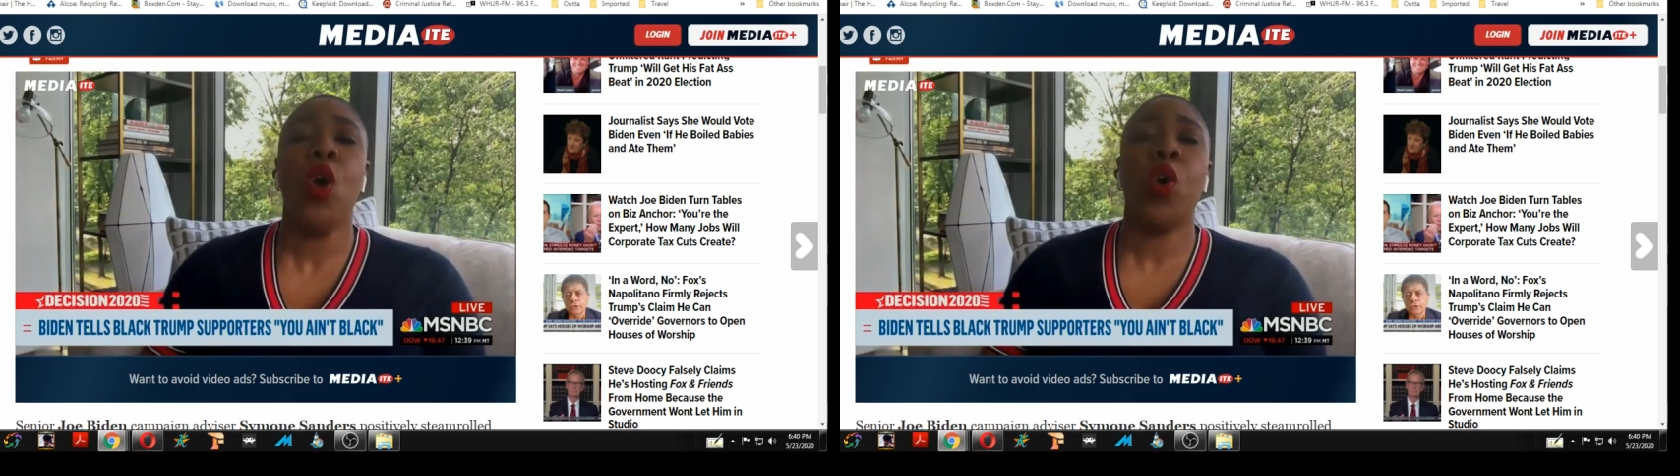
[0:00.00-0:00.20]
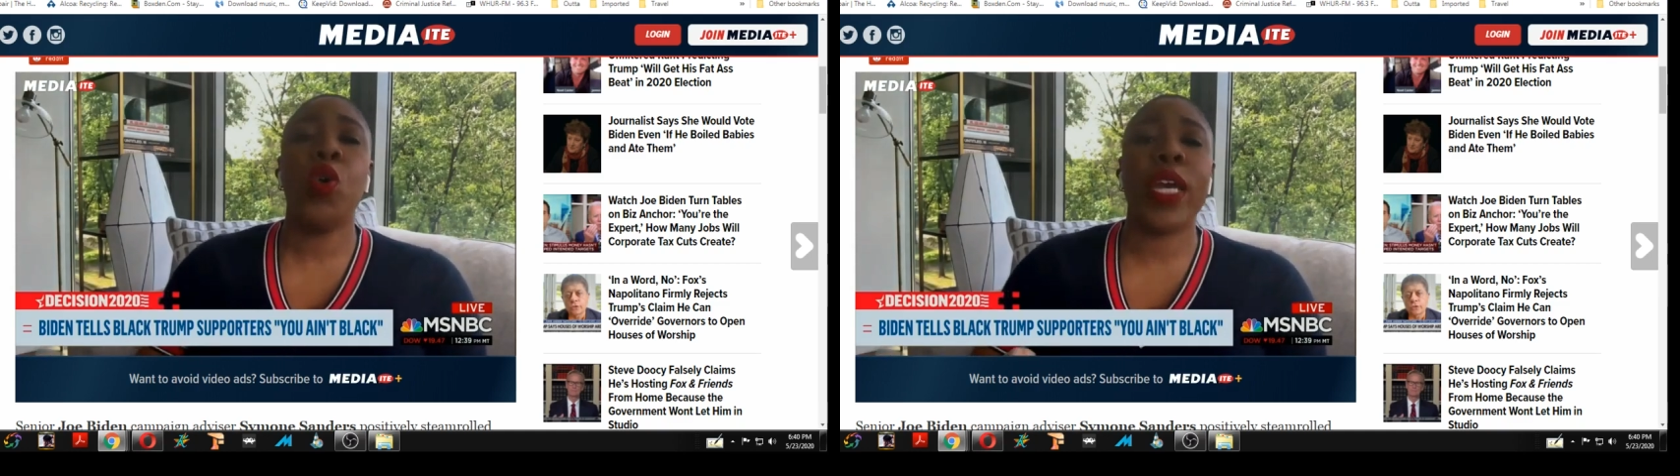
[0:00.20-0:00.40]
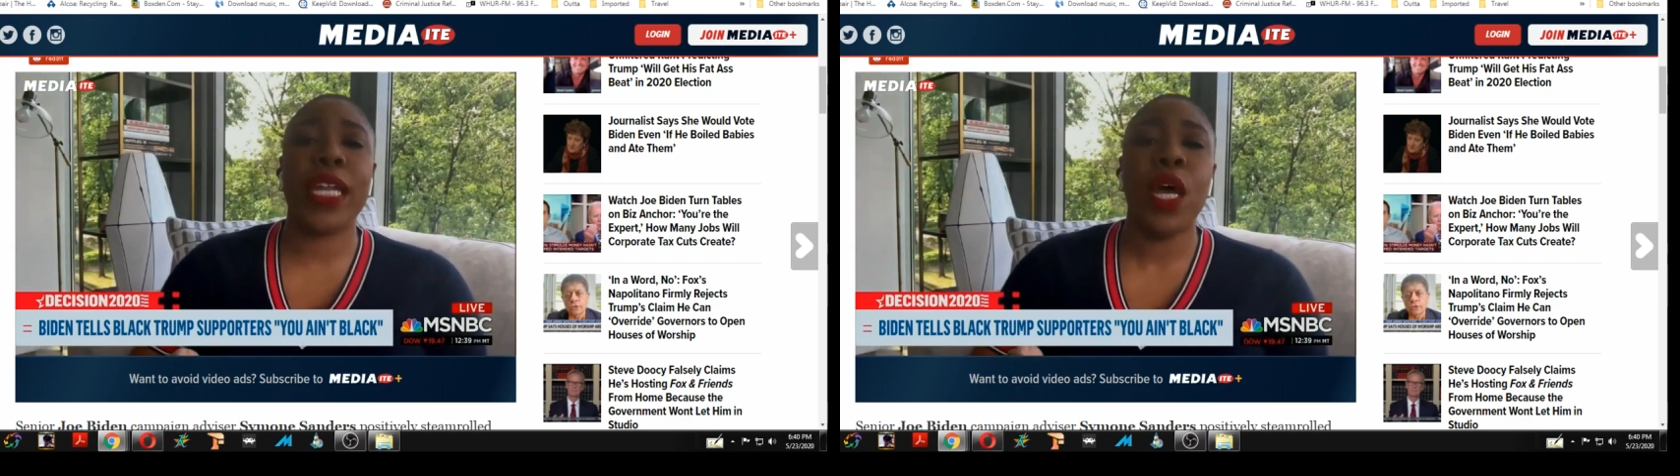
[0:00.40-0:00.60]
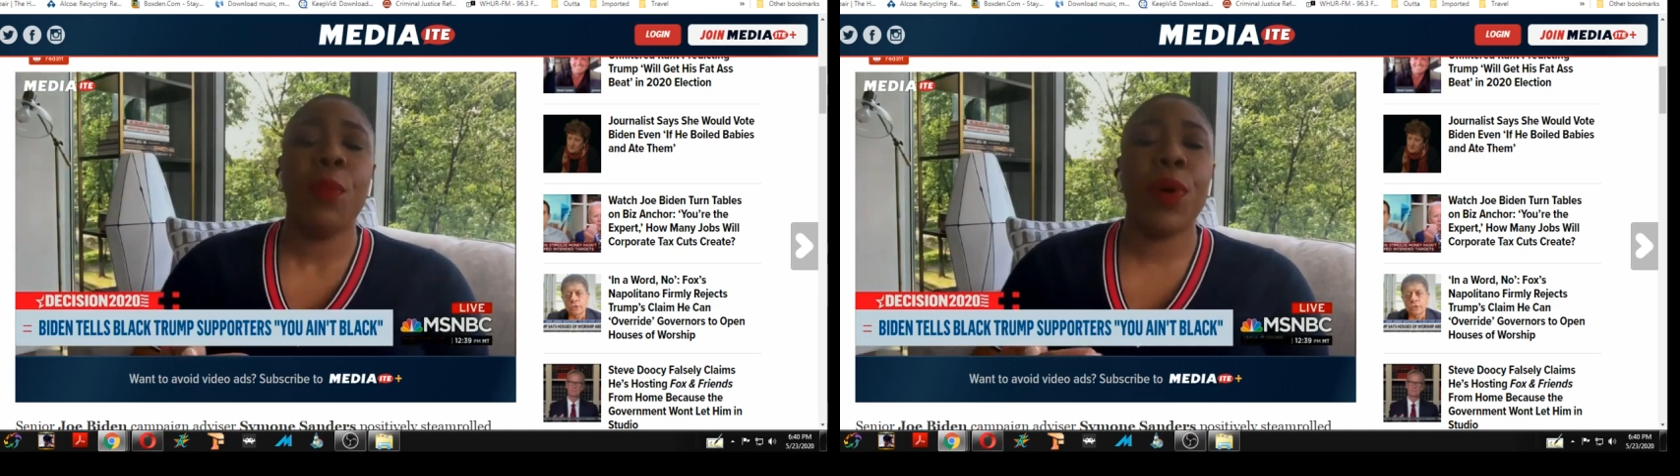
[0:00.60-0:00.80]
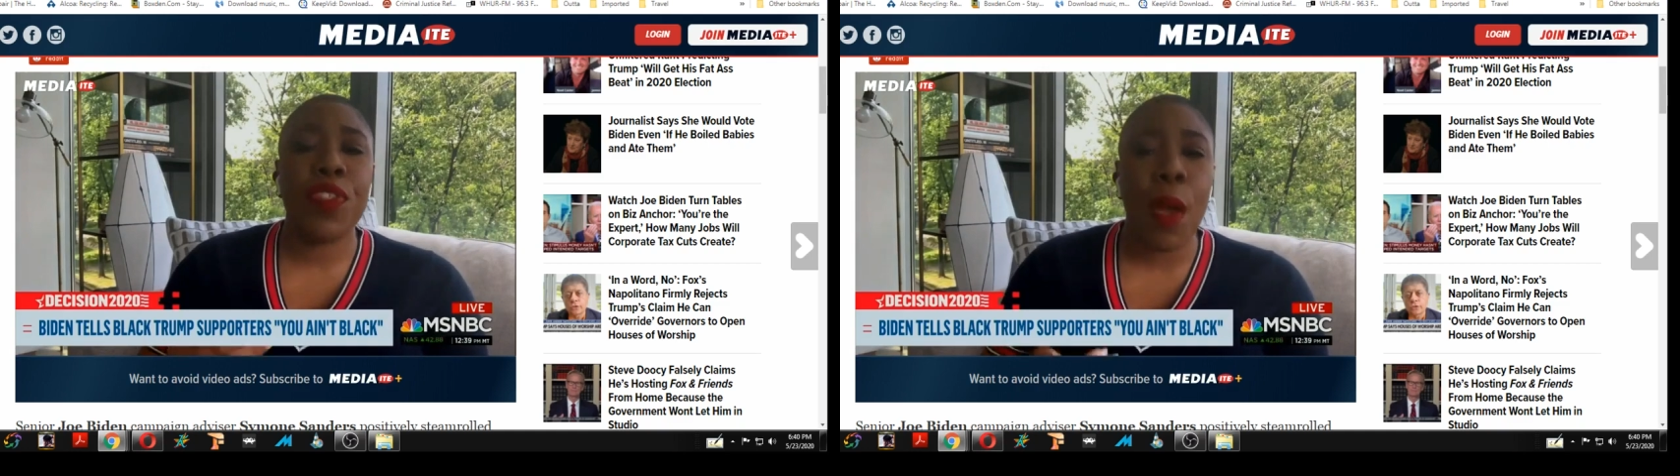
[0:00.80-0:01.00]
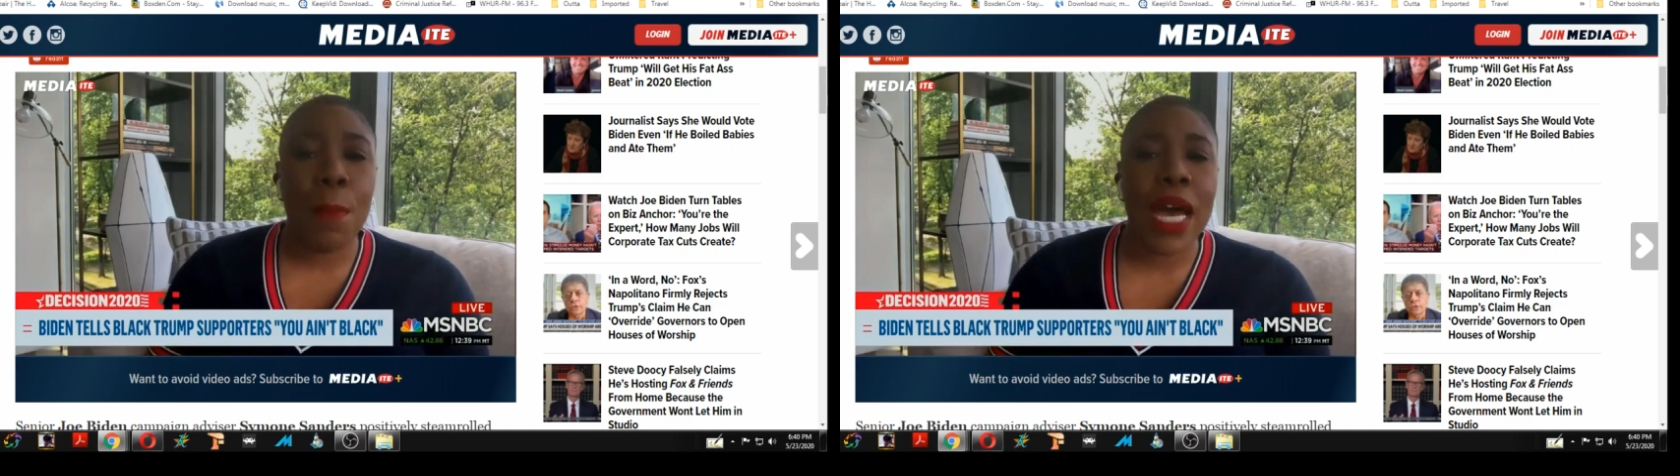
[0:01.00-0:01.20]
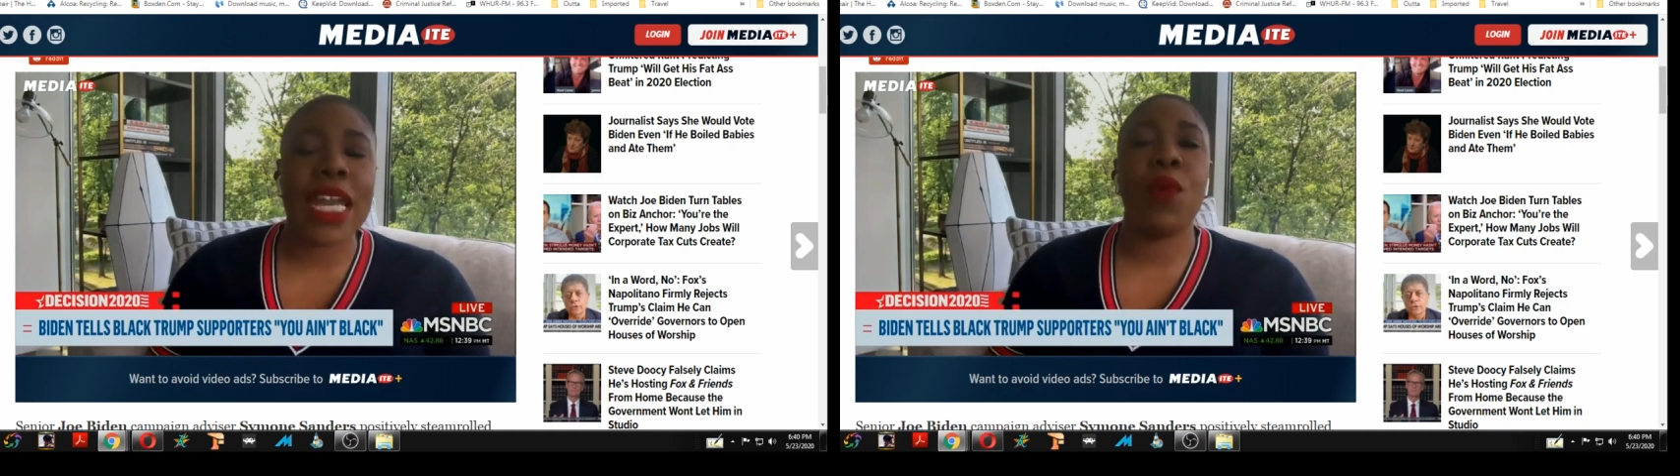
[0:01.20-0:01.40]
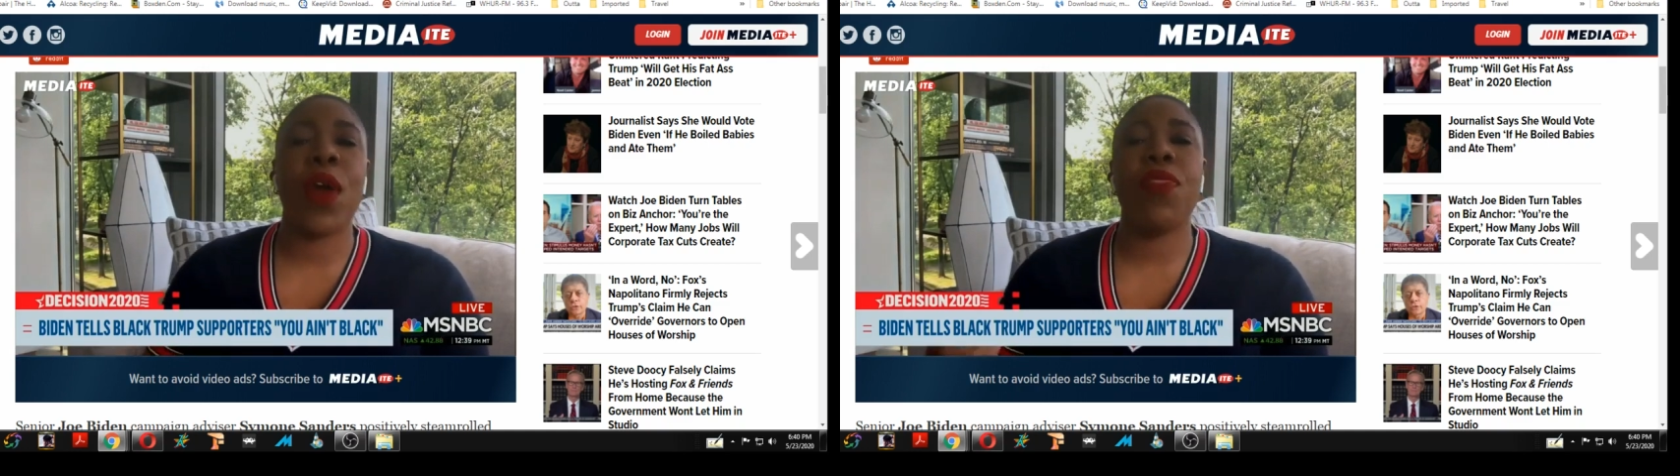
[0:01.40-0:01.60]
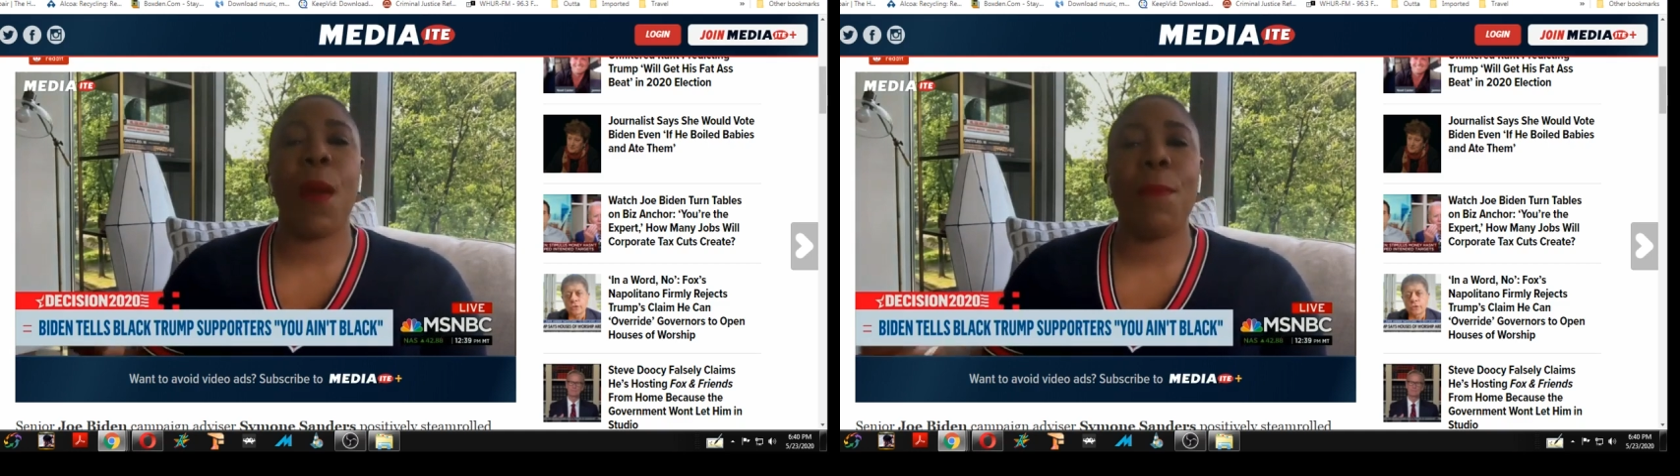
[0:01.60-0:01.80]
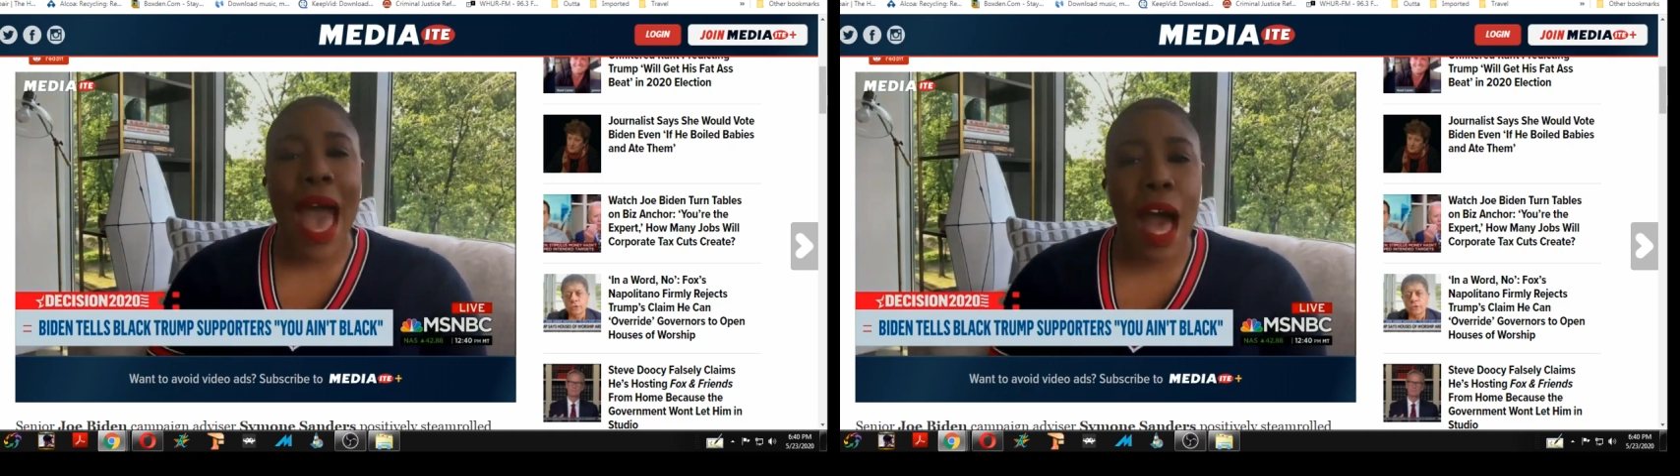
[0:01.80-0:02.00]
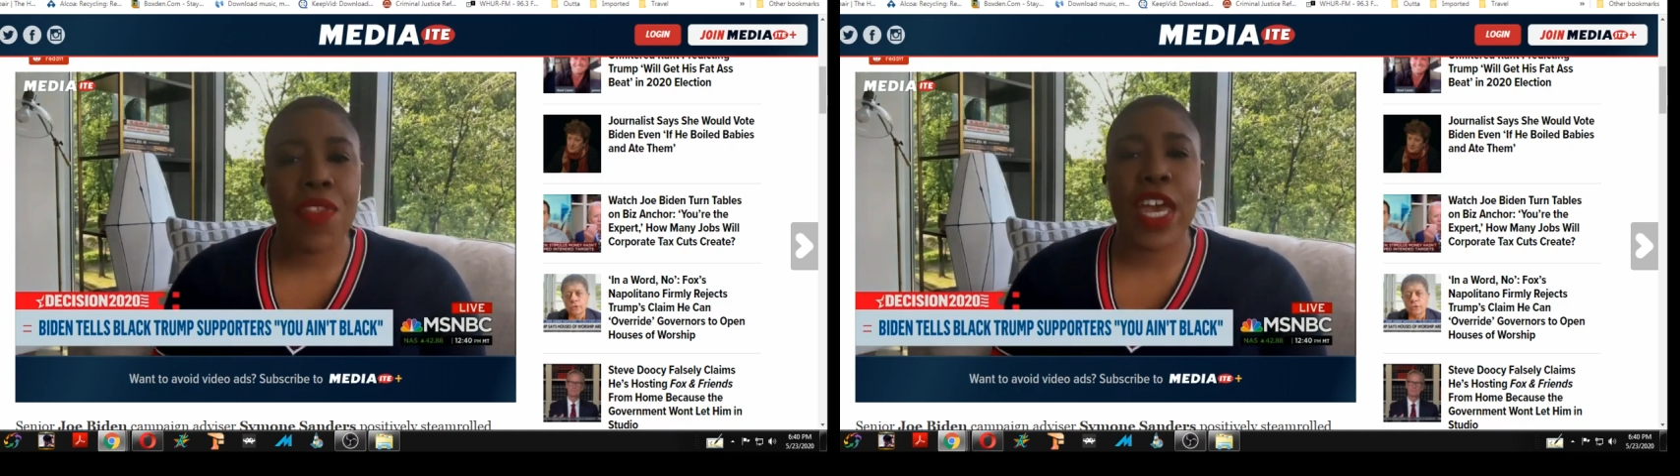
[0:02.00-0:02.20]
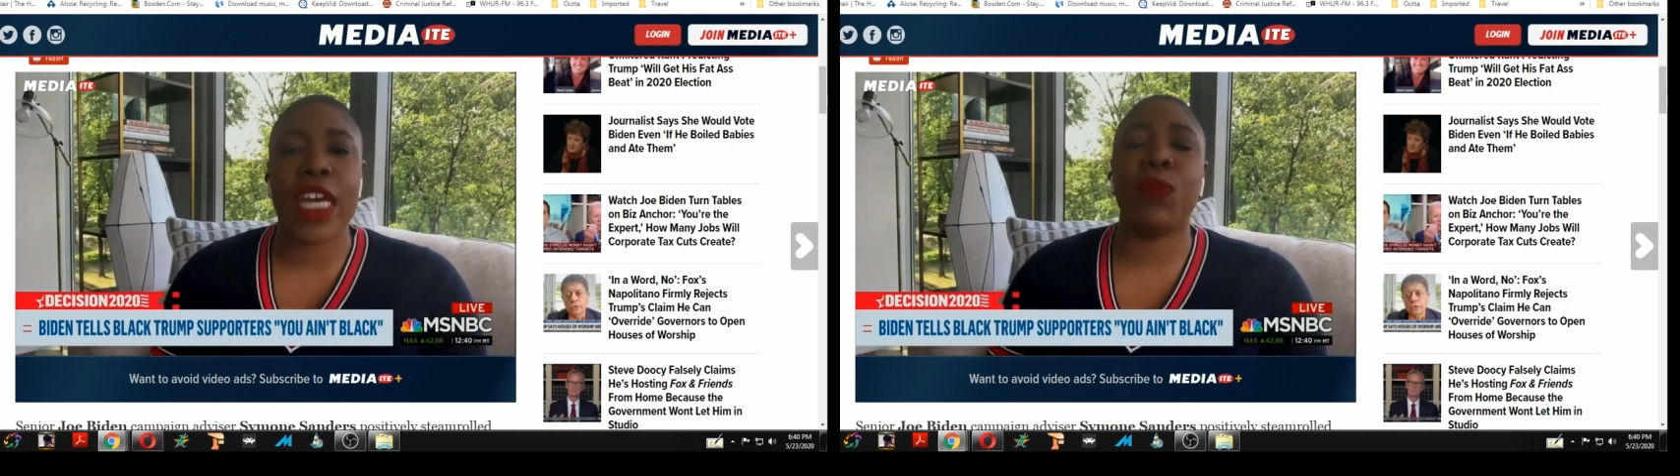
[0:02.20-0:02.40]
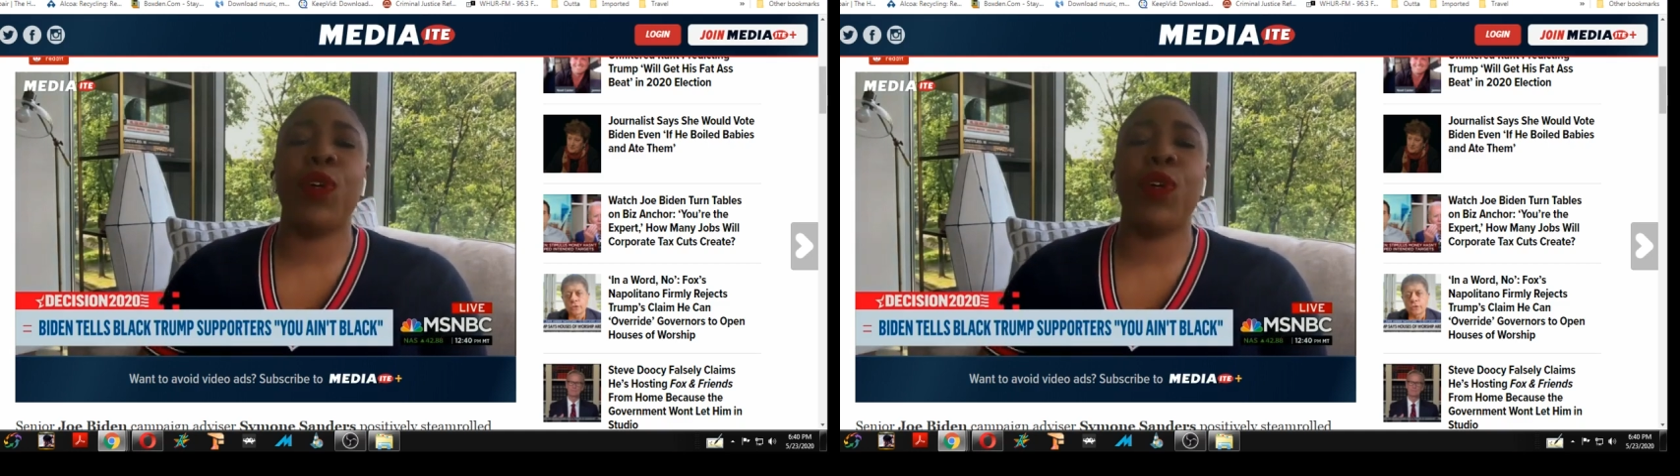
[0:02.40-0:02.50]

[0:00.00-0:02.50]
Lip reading: who can put their money where their mouth is,